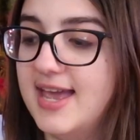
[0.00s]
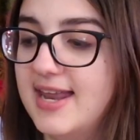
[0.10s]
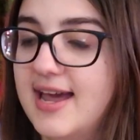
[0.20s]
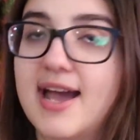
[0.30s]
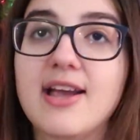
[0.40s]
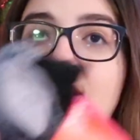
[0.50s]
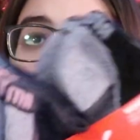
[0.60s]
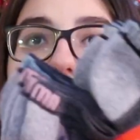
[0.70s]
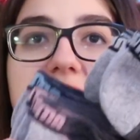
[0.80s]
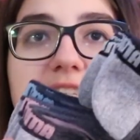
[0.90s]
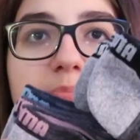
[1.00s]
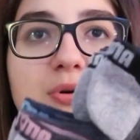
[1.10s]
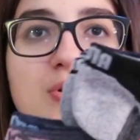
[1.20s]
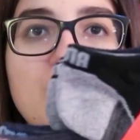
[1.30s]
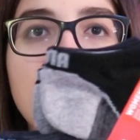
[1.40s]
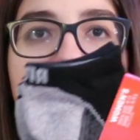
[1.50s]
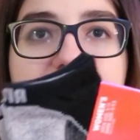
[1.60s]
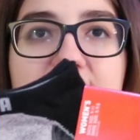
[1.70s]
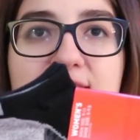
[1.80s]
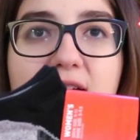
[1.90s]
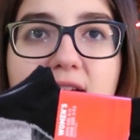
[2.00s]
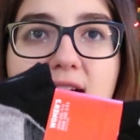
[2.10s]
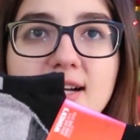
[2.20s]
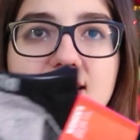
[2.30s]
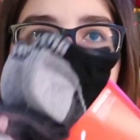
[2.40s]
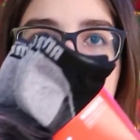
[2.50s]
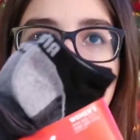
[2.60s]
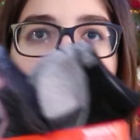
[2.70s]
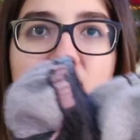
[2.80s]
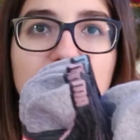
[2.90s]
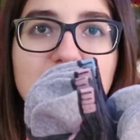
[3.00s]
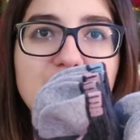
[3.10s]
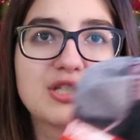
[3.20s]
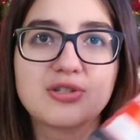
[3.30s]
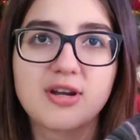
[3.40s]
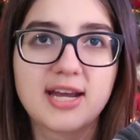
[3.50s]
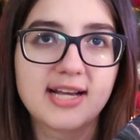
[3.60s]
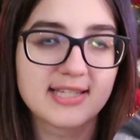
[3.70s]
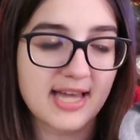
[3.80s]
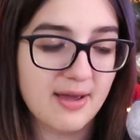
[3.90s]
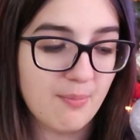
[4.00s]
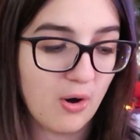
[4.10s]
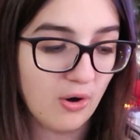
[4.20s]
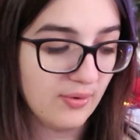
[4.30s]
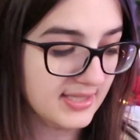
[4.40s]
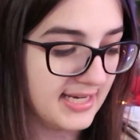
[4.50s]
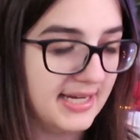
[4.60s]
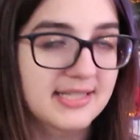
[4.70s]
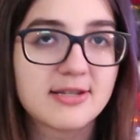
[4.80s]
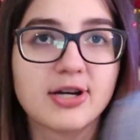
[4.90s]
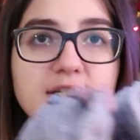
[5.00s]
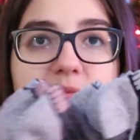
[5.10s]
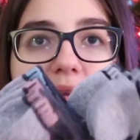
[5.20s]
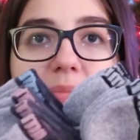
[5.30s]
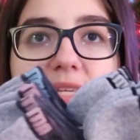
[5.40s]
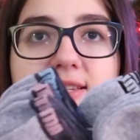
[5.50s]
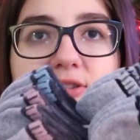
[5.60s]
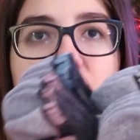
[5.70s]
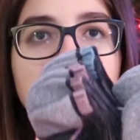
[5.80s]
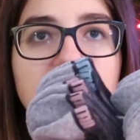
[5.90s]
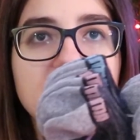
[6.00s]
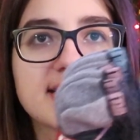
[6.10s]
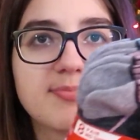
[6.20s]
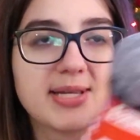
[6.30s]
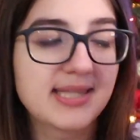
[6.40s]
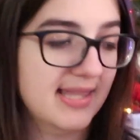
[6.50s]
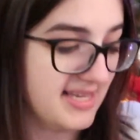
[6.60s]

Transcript: Then I got these Puma socks, which is great because I'm always needing socks. Me and my sister are gonna split